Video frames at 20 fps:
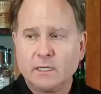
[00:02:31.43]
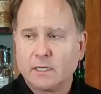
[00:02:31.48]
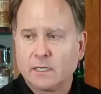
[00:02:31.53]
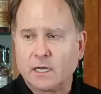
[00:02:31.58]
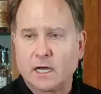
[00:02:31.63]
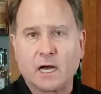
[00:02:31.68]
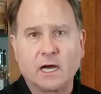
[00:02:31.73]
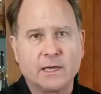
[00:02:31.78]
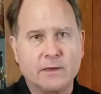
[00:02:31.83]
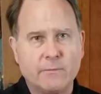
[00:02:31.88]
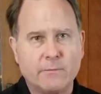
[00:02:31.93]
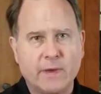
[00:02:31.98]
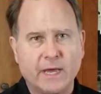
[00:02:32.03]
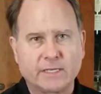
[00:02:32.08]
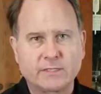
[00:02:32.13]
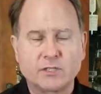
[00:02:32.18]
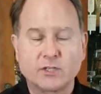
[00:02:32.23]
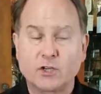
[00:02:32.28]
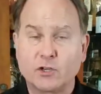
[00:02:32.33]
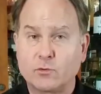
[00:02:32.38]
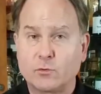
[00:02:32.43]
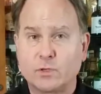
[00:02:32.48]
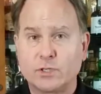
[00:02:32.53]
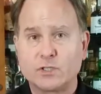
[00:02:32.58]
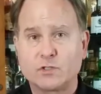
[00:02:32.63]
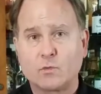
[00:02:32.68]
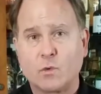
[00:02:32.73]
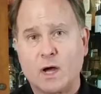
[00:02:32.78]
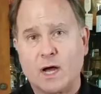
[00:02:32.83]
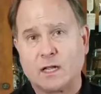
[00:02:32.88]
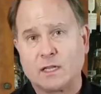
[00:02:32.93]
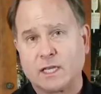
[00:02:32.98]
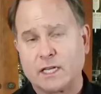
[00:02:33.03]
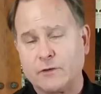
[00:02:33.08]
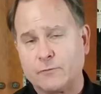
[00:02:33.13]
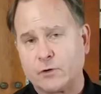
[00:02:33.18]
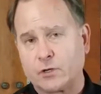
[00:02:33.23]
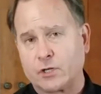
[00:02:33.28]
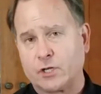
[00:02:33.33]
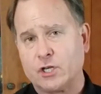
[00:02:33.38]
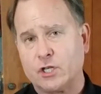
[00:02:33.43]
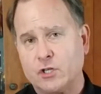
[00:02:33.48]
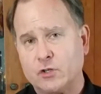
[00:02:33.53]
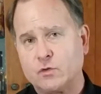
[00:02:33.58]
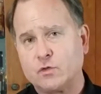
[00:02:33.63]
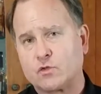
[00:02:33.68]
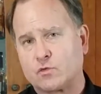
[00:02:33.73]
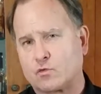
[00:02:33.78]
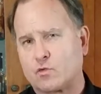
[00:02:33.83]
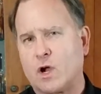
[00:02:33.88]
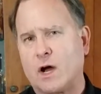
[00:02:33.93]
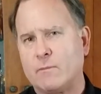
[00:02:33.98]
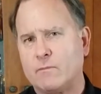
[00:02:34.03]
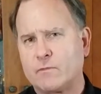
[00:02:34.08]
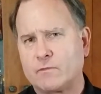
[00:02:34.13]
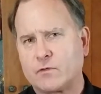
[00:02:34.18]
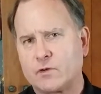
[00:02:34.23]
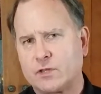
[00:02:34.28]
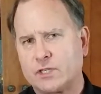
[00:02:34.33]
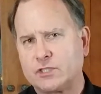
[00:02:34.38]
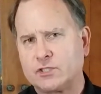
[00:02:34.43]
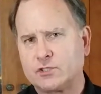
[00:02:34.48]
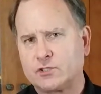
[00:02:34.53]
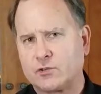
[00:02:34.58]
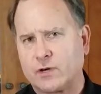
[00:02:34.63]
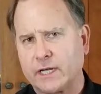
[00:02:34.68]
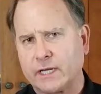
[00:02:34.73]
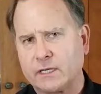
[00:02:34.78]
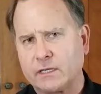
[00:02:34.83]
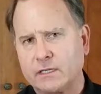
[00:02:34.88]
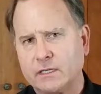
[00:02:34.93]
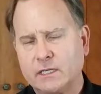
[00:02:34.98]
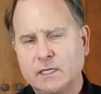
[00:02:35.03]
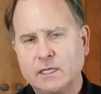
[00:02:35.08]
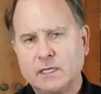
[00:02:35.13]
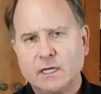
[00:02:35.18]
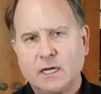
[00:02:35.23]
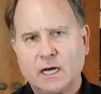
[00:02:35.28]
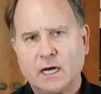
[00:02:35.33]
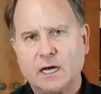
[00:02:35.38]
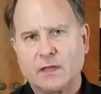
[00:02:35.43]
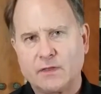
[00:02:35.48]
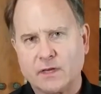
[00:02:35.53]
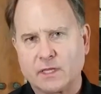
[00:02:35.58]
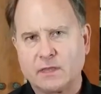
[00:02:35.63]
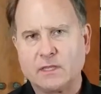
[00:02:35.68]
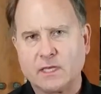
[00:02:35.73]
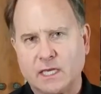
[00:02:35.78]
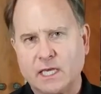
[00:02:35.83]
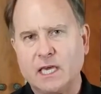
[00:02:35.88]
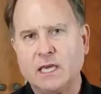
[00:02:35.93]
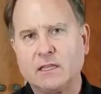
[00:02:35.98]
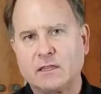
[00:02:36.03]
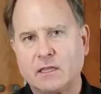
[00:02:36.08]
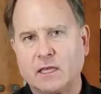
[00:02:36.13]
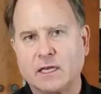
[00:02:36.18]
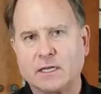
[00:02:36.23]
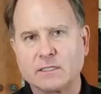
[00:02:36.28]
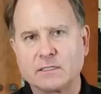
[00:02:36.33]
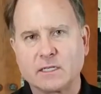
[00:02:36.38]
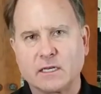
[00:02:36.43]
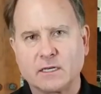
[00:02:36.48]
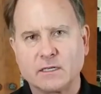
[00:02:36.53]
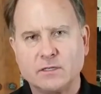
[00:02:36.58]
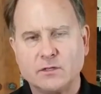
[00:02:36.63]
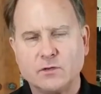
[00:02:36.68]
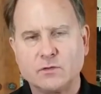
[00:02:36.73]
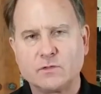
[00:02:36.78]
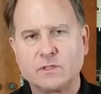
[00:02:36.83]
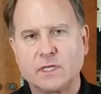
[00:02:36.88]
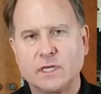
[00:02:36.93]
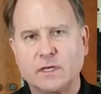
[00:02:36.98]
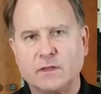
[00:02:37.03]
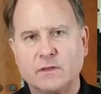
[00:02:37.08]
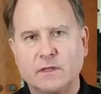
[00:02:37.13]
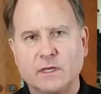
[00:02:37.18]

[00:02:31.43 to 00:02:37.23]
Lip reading: It makes a good one as well. And if you're gonna use rum for this drink, the key thing is using